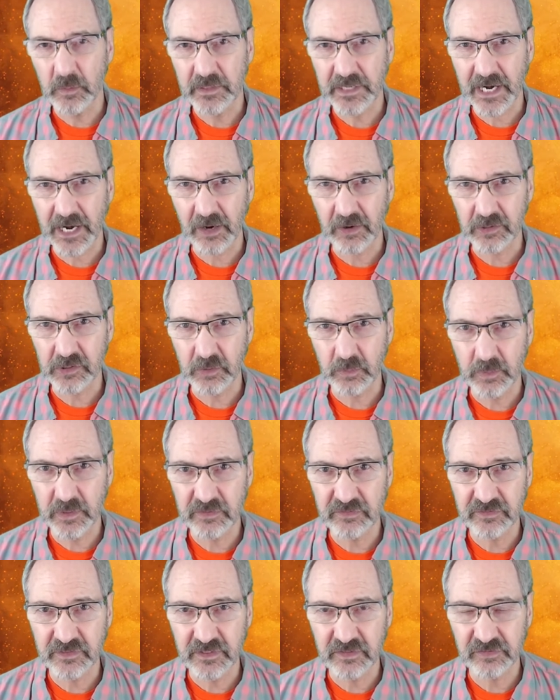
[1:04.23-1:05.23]

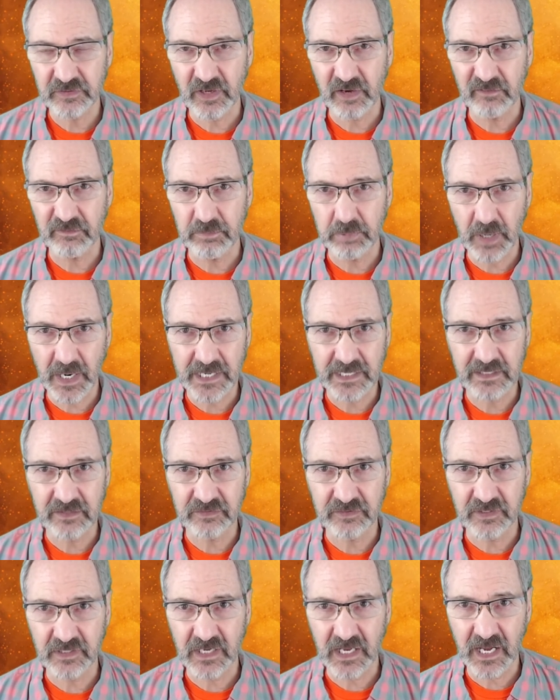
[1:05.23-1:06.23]
characteristics of brightness
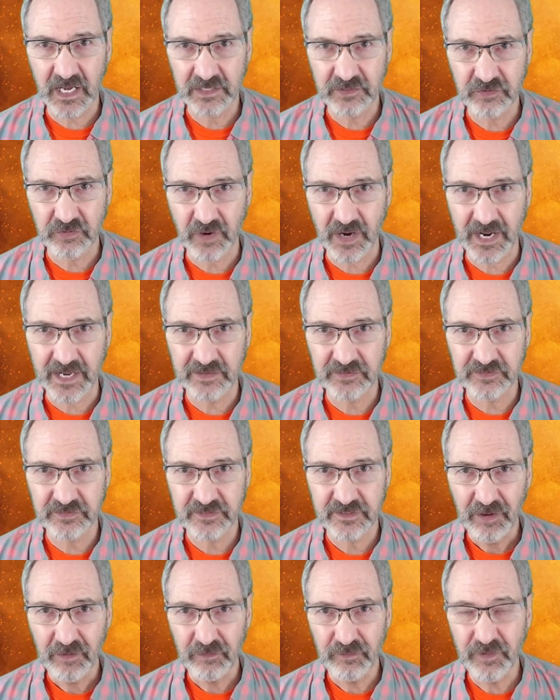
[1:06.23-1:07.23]
and contrast,
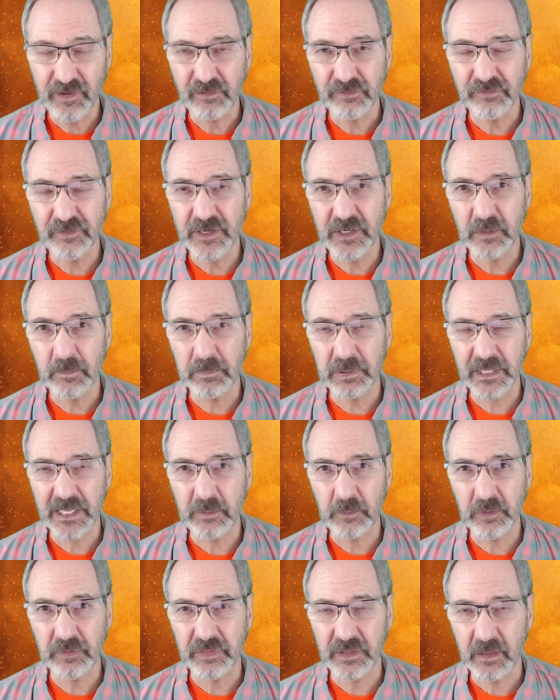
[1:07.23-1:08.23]
feel free to play
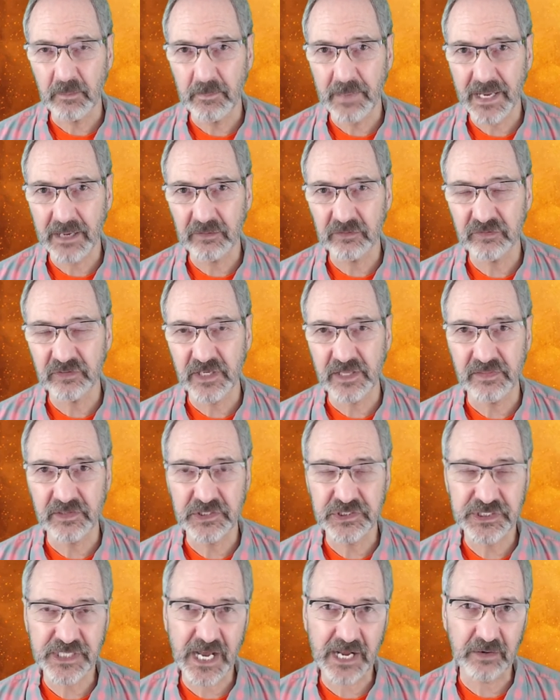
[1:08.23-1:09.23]
with the amounts in the
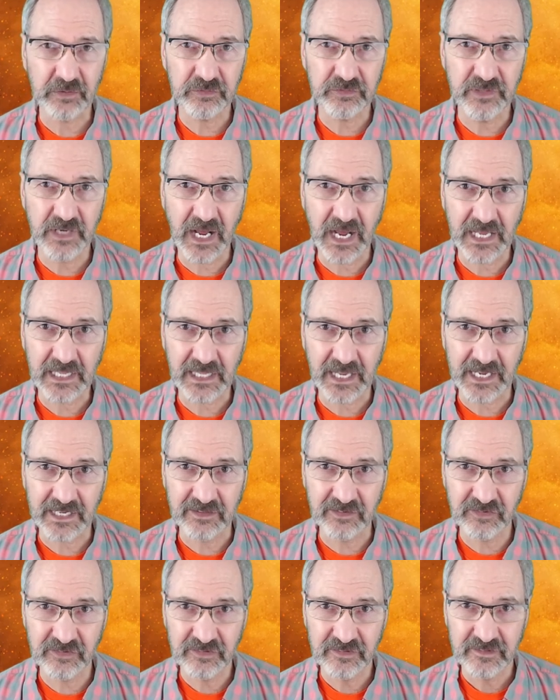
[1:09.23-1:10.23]
shadows and
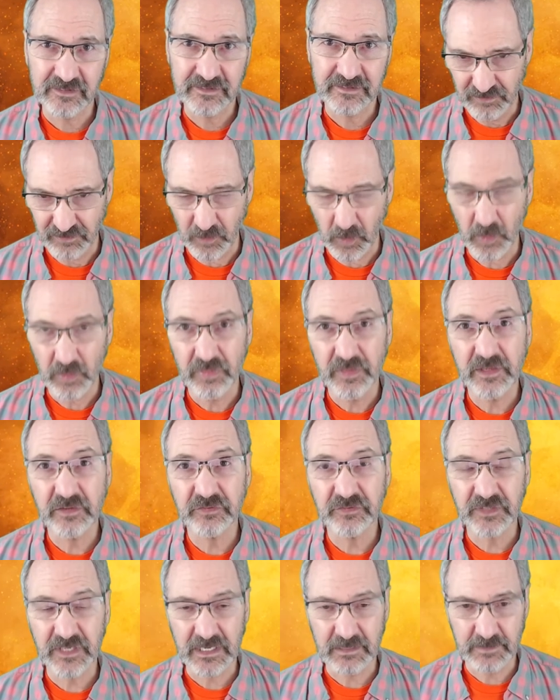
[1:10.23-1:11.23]
highlights. For this
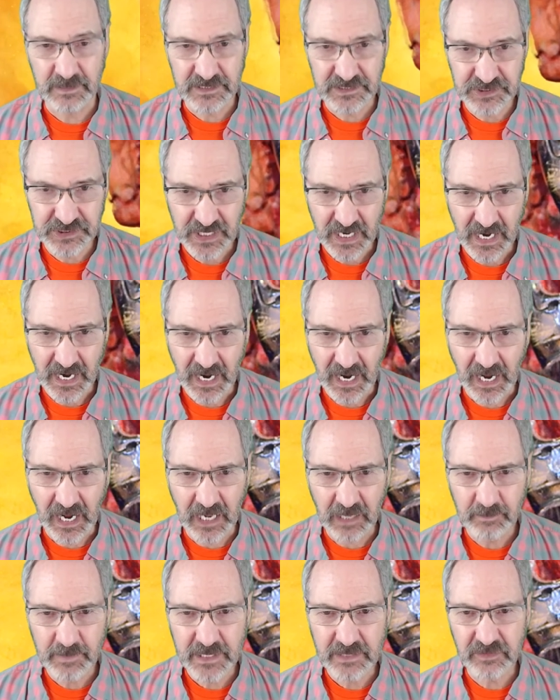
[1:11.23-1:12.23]
image, I'll
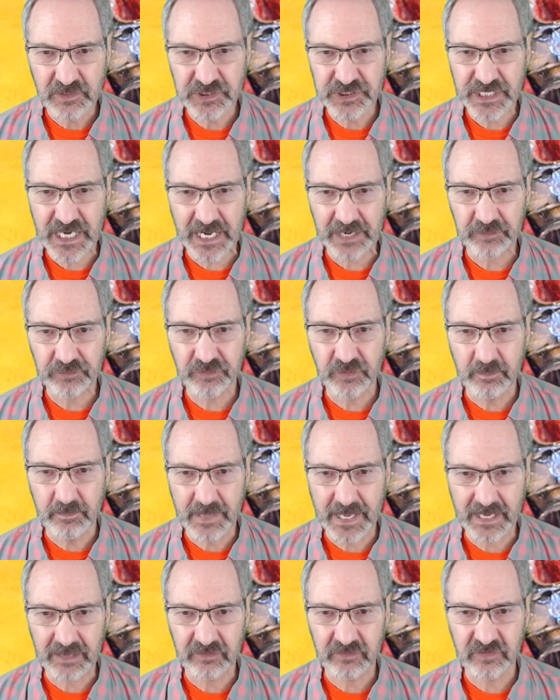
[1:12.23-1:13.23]
make the shadows
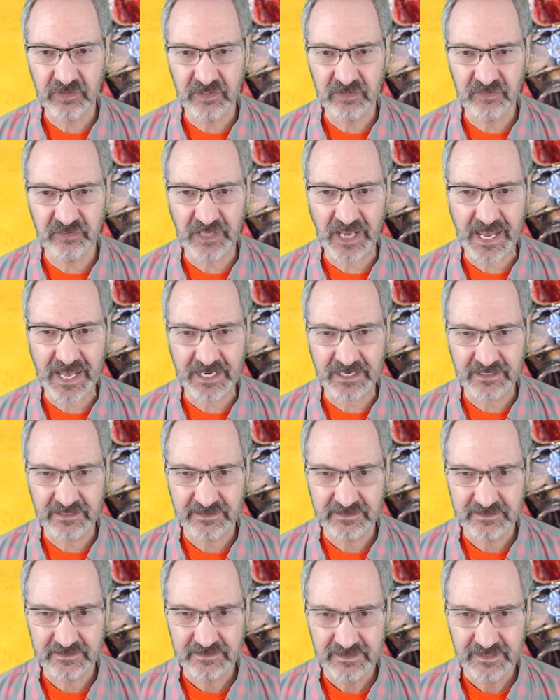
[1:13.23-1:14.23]
amount ten
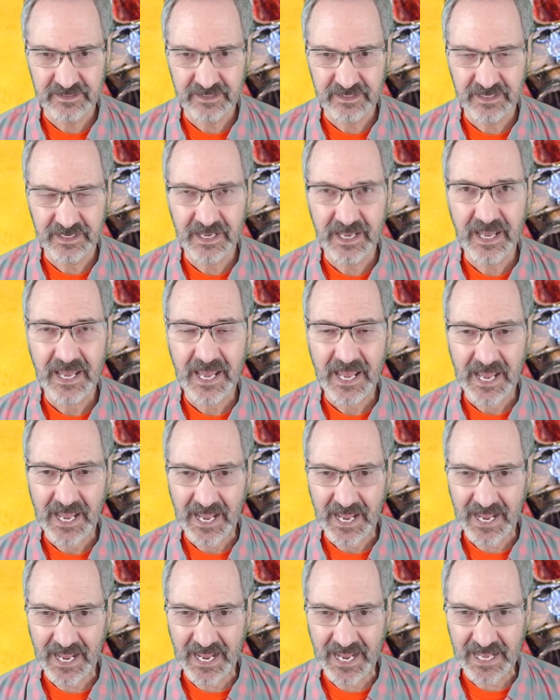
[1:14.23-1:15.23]

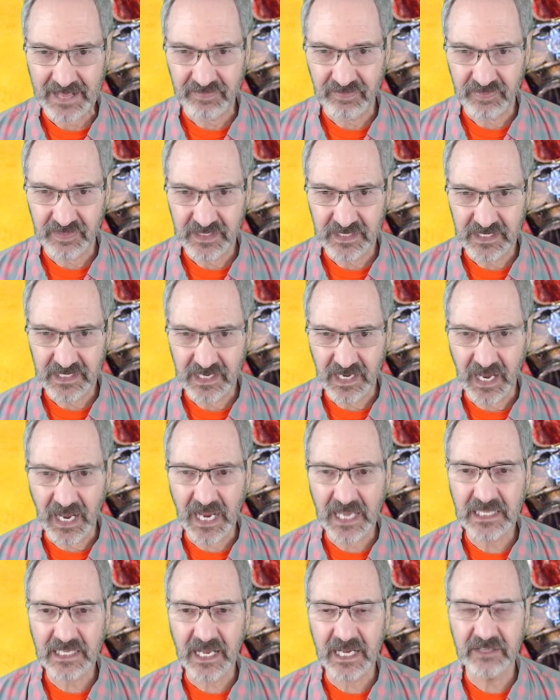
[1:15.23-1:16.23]
and the
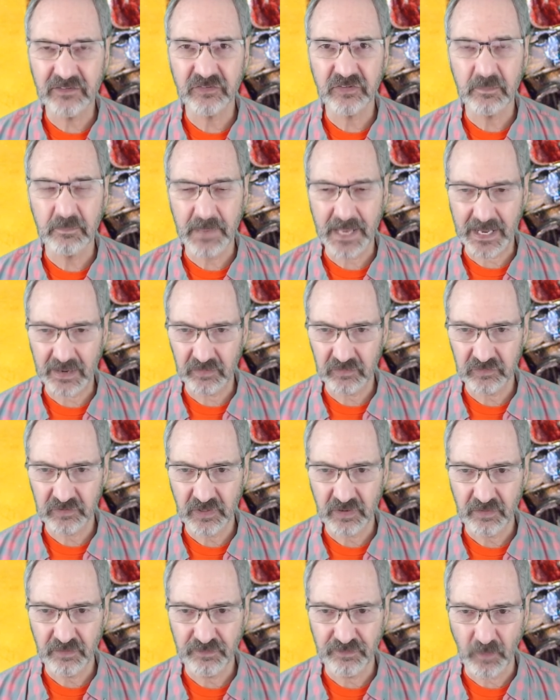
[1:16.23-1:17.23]
highlights amount
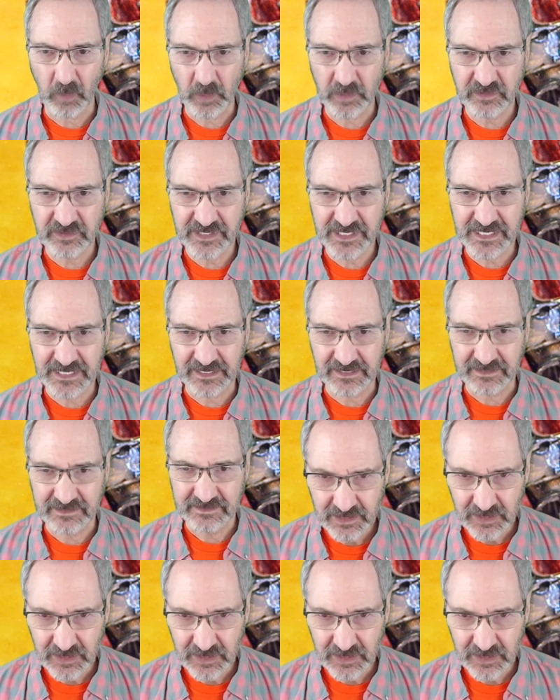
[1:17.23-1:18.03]
fourteen.